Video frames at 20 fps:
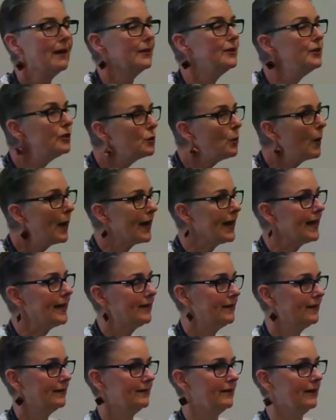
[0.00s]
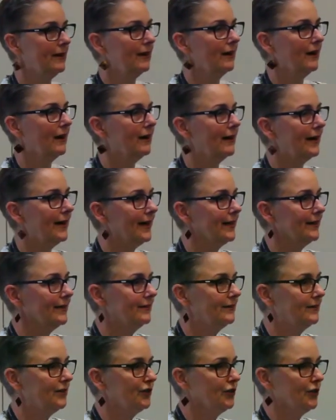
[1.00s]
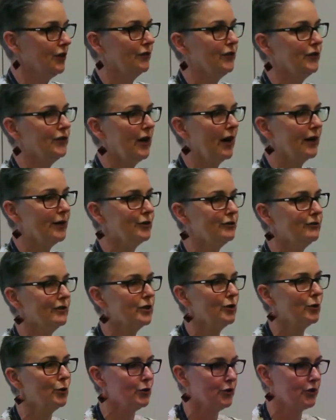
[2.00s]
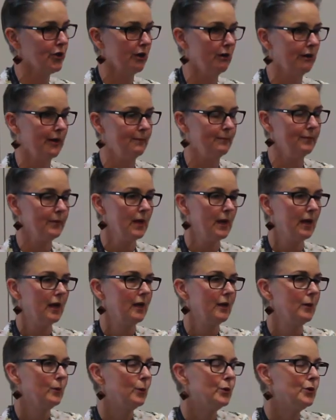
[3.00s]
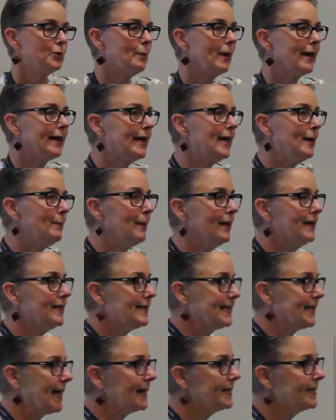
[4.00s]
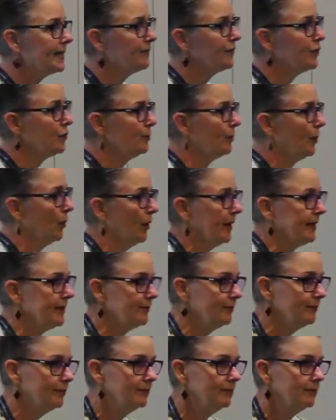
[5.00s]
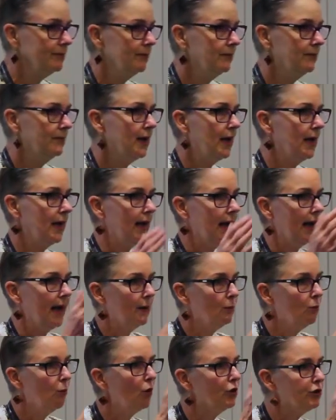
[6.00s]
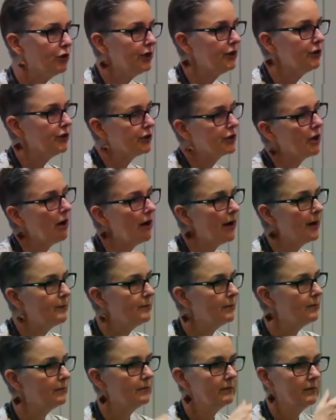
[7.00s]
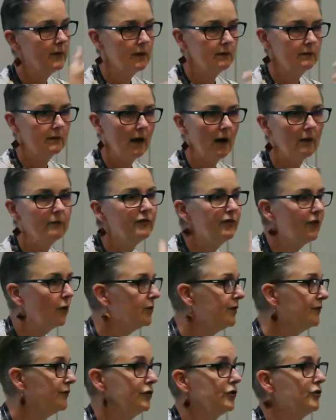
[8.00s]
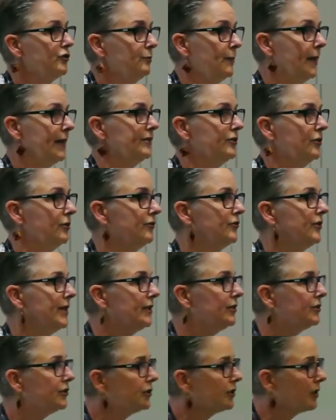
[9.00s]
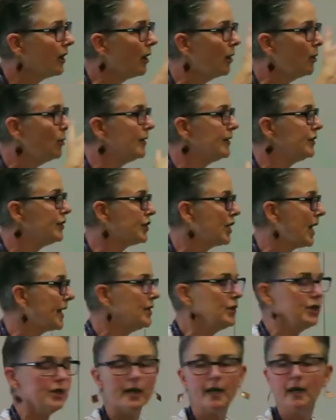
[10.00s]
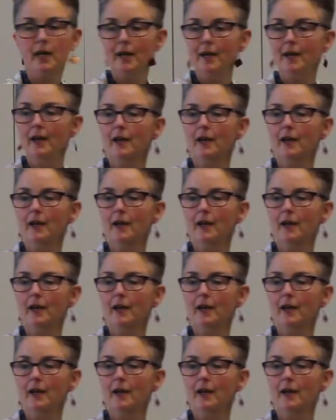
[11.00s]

Another way that I discovered that I could record time was by keeping a static viewpoint and watching the time unfold in front of me, so things slowly changing.